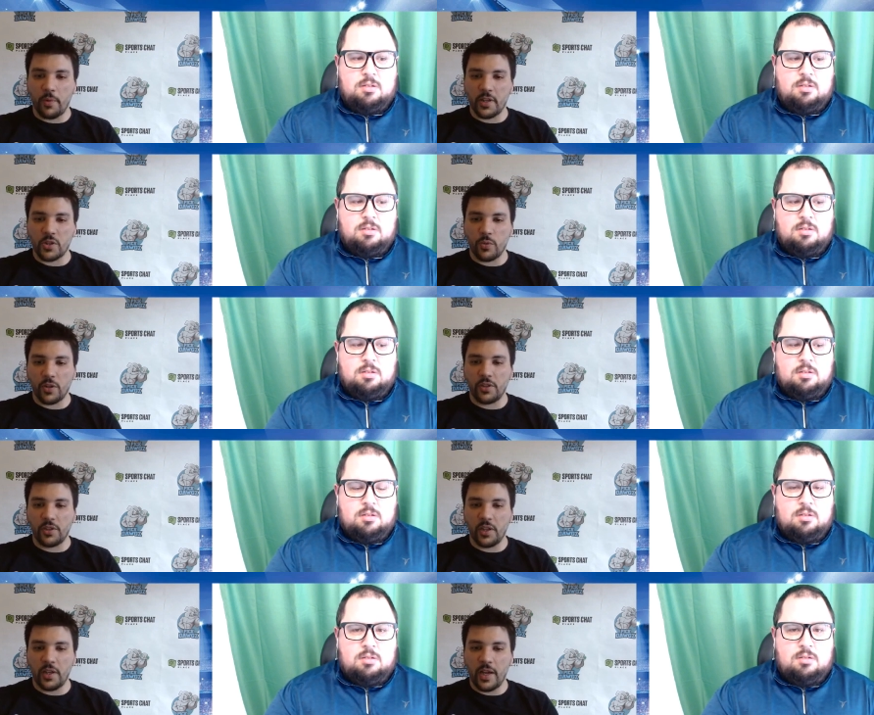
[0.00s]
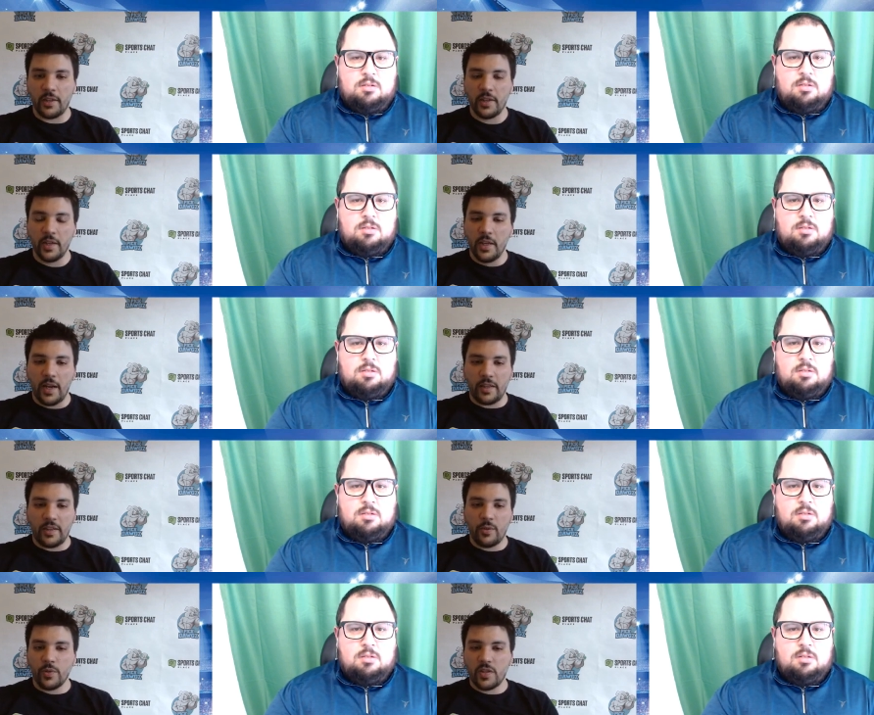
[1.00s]
Speaker 1: minus one thirty nine. I
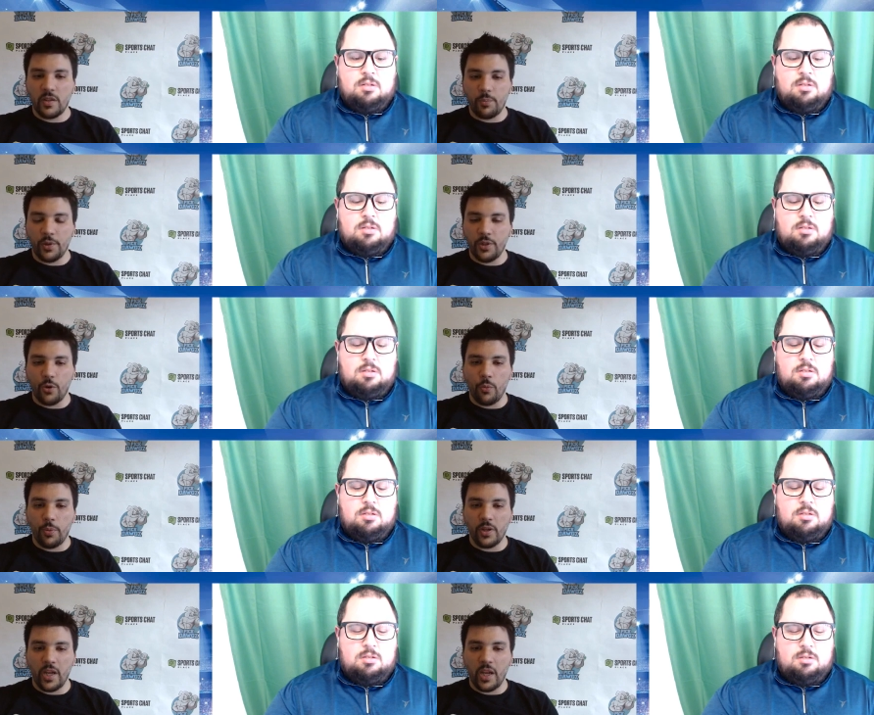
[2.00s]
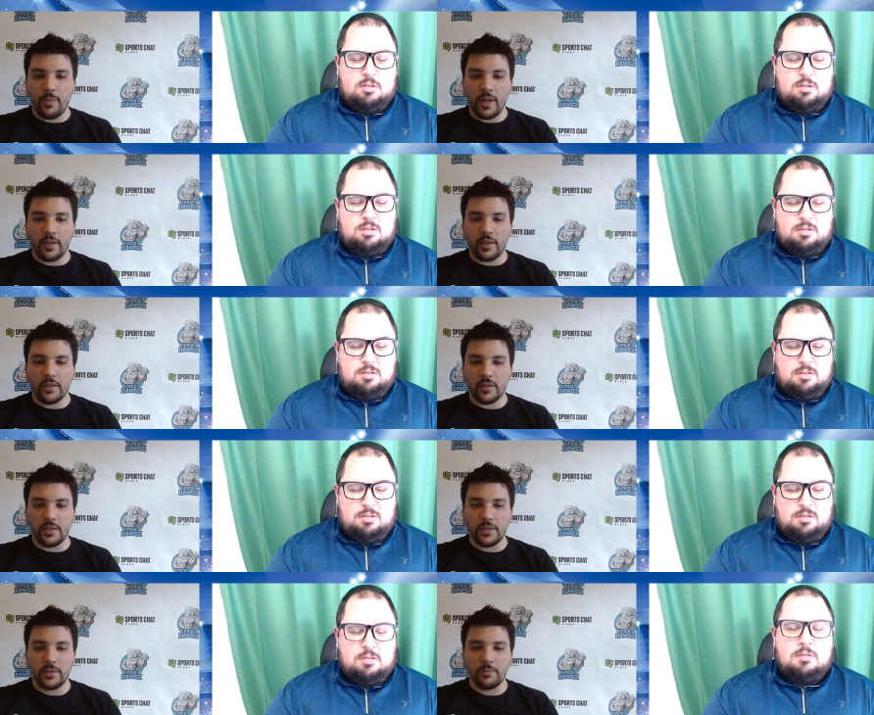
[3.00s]
think we see a pretty open game and
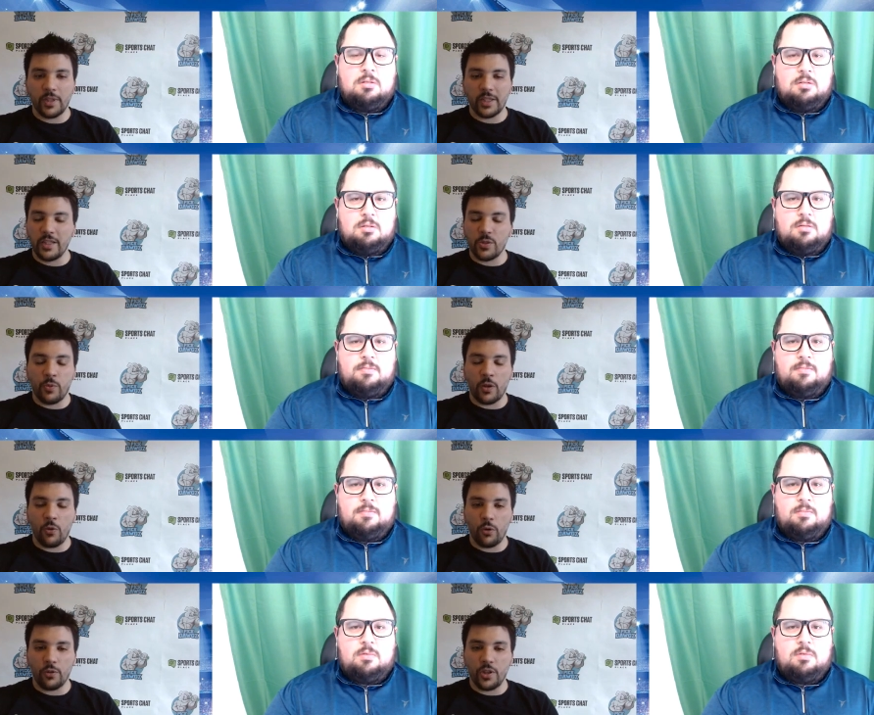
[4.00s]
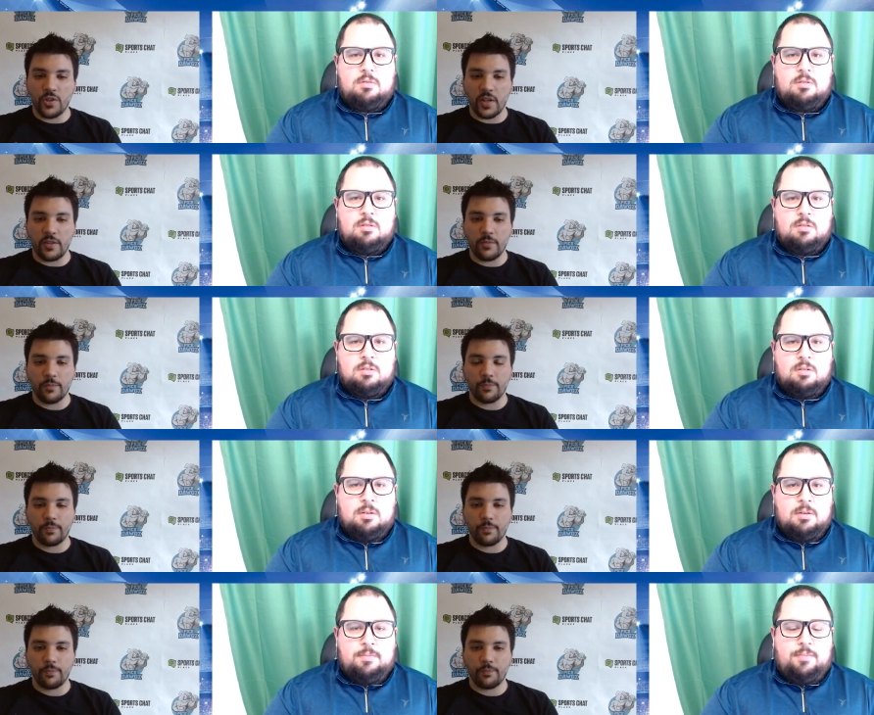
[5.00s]
uh, at least one goal on each side.
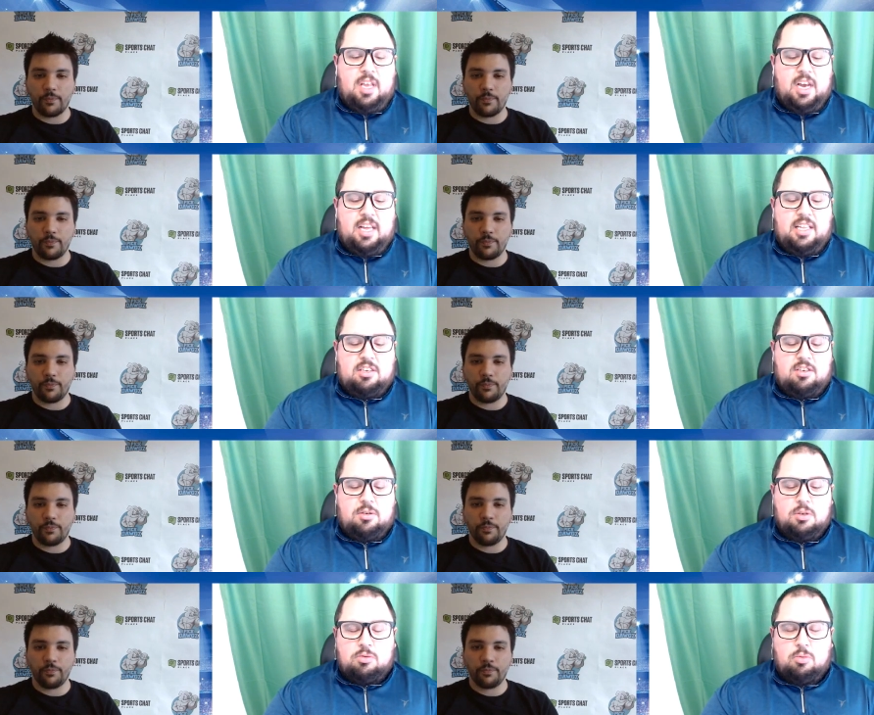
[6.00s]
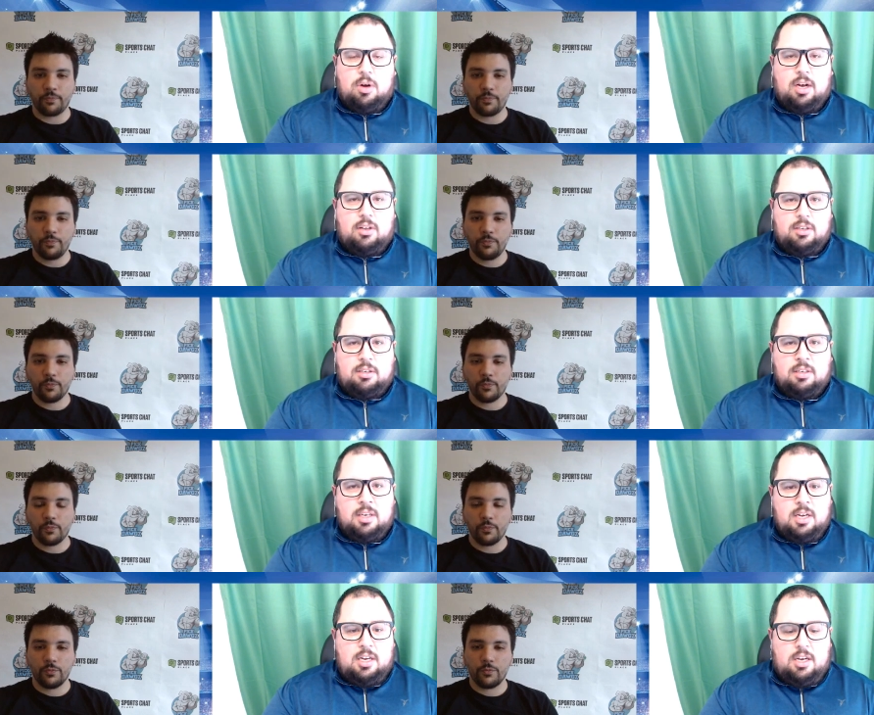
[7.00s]
Speaker 2: Yeah, I think so as well, and
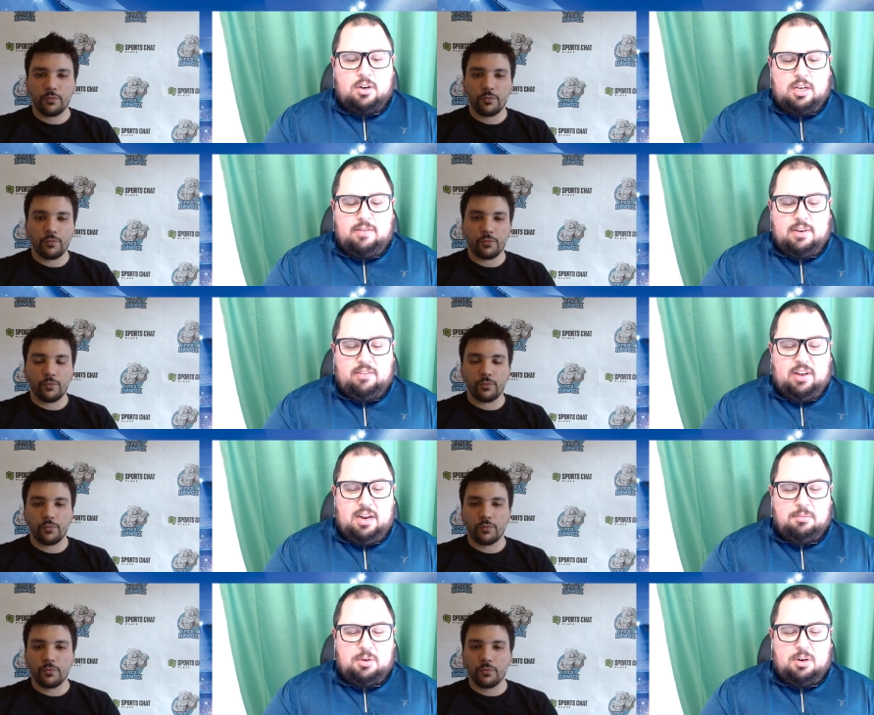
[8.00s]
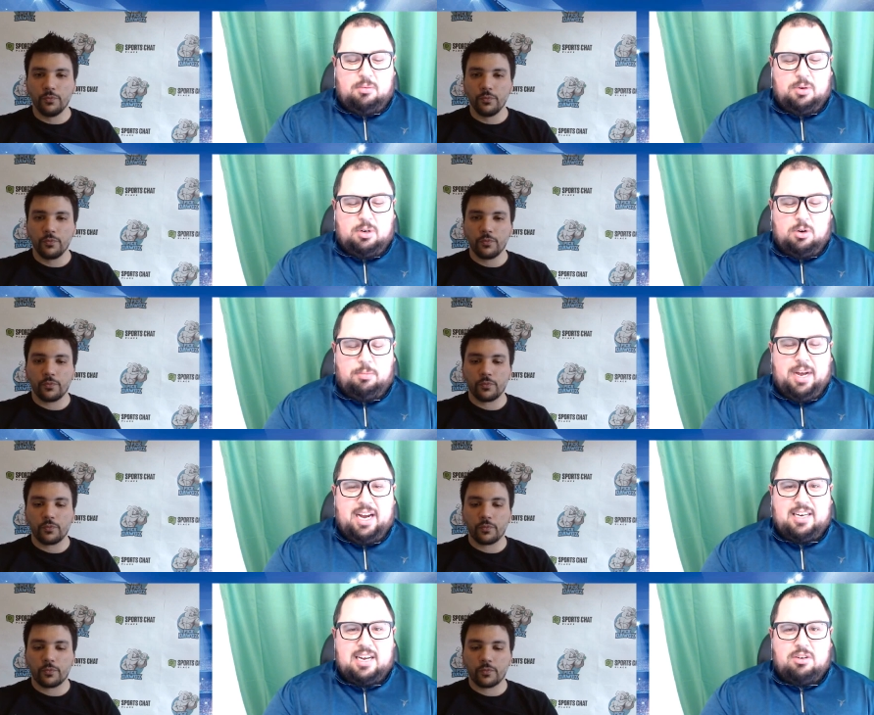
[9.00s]
you know, even if Hamburger were to go back
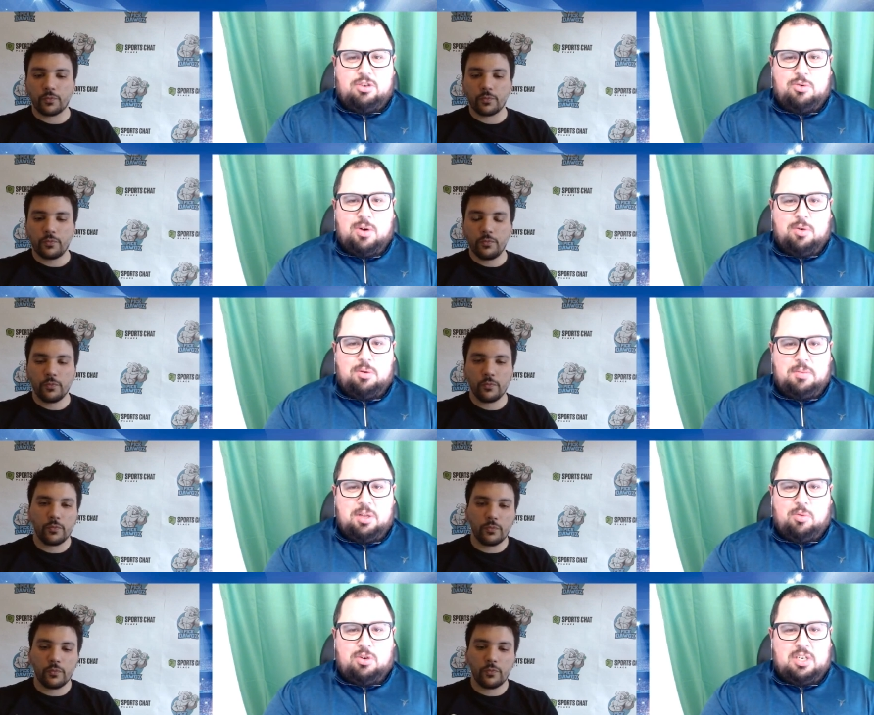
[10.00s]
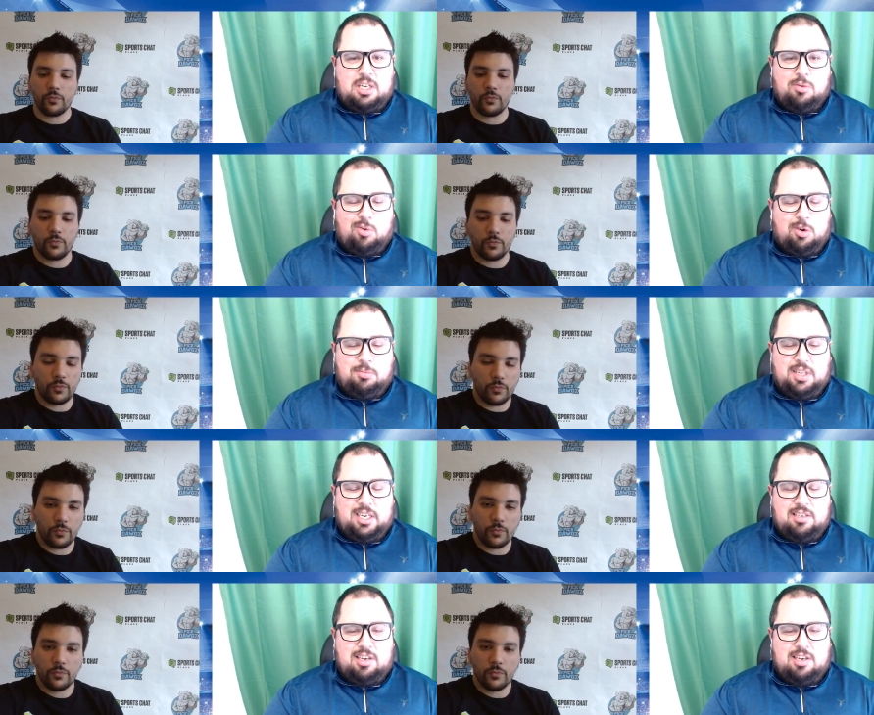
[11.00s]
down 2 1, it wouldn't be the worst thing in the world. But like you said,